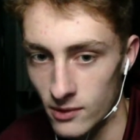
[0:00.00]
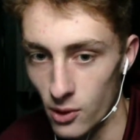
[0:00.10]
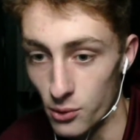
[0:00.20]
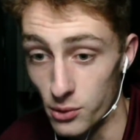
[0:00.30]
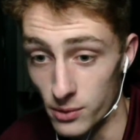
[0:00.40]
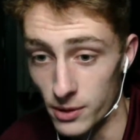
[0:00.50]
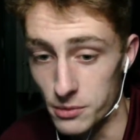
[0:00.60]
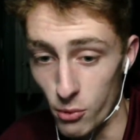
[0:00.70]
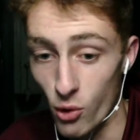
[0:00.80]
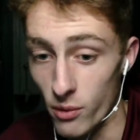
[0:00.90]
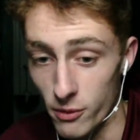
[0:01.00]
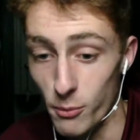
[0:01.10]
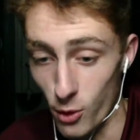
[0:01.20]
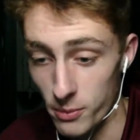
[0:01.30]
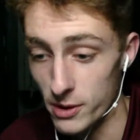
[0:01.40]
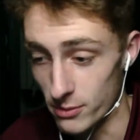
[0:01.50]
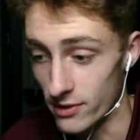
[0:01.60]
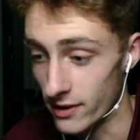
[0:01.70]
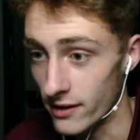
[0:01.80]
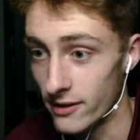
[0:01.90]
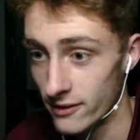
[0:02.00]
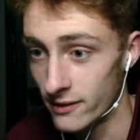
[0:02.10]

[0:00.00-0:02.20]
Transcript: Oh dude, there's more, more people there.